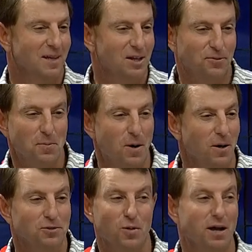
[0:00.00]
That's
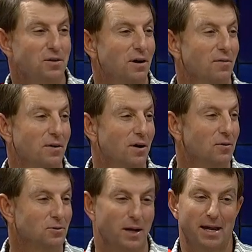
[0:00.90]
football. That's why you never know.
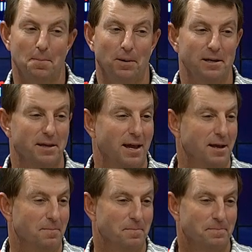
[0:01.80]
That's why you got to play the game.